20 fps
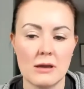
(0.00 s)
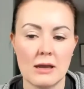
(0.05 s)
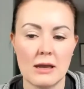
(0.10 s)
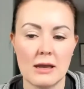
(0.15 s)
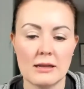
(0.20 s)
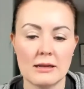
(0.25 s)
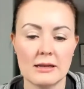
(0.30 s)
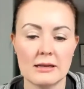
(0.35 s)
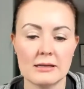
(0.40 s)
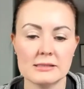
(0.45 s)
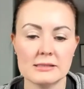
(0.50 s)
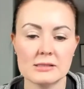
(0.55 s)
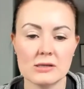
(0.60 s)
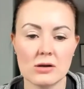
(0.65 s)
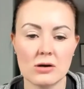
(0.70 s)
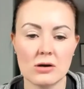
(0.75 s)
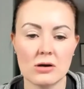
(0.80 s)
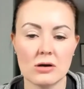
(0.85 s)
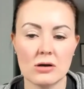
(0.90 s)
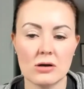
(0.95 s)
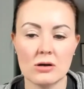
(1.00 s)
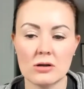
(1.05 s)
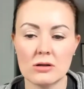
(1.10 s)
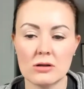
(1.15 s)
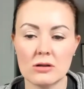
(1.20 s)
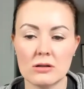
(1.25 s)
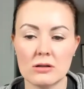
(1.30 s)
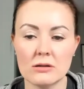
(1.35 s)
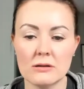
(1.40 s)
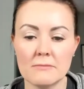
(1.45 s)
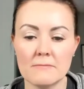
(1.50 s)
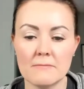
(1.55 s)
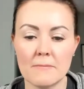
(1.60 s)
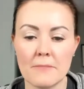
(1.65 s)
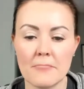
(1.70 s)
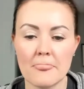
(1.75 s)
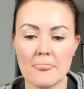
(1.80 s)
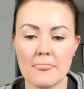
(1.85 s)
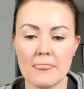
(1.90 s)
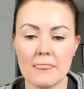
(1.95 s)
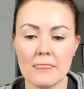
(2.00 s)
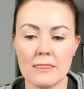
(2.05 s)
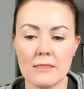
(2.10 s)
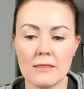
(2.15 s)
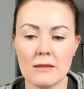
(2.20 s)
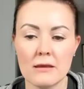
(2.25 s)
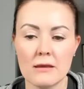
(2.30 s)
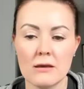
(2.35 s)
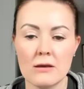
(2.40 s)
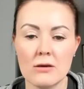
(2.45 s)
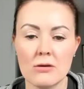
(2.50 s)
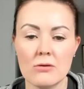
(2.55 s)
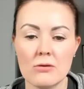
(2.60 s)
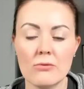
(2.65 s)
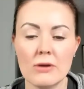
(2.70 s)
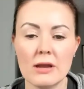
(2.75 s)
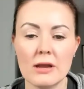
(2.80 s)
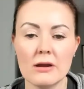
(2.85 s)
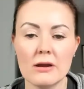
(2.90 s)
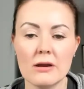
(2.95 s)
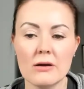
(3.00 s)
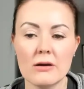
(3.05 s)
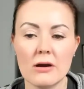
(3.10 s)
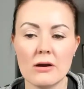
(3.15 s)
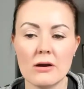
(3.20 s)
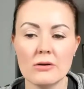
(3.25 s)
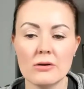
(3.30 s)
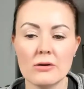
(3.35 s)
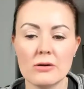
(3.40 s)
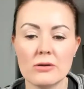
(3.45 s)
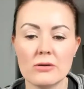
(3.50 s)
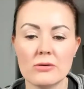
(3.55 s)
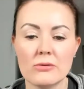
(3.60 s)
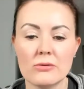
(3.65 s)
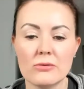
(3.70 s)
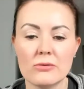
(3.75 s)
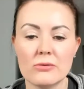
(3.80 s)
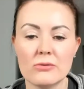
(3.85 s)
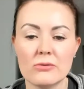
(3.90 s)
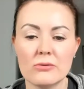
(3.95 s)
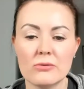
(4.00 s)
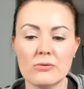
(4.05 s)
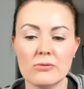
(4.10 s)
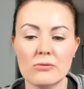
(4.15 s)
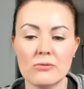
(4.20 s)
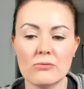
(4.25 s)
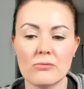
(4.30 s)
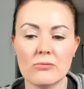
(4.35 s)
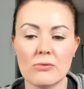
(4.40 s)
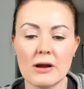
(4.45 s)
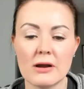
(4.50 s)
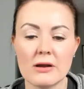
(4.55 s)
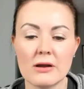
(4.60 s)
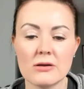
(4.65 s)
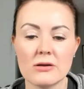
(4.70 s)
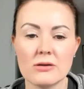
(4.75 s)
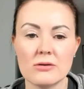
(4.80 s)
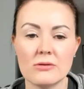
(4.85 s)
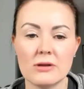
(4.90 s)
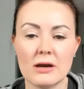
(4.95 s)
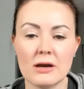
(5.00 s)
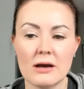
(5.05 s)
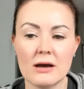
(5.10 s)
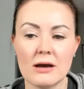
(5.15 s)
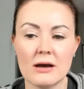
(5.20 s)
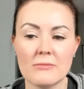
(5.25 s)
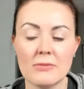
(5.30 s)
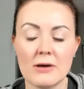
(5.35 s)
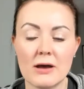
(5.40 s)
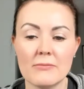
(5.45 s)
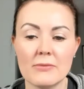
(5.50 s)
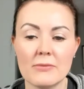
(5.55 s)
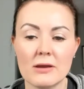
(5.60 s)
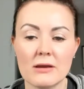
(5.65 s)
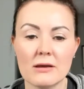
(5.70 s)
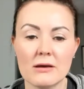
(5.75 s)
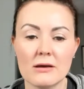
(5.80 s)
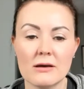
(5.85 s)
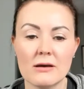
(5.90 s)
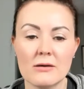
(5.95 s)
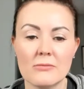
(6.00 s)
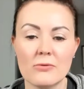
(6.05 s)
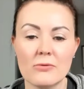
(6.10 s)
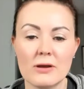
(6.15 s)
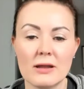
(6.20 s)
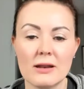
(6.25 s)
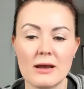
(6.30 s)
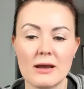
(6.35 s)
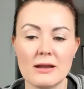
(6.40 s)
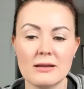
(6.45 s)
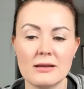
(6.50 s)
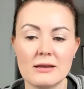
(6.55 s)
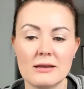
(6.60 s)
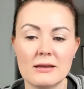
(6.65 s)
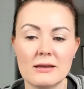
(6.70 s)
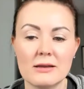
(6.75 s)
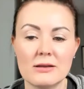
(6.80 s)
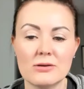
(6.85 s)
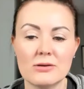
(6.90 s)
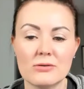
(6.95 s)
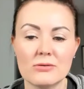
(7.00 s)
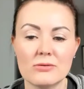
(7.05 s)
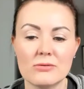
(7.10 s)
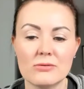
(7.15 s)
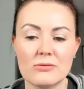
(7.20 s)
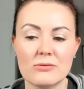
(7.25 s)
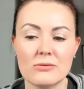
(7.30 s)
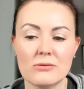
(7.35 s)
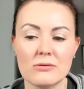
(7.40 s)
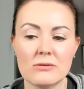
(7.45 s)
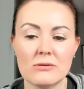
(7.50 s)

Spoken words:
And it is called, Where Are You? Why are you not popping up when I need you?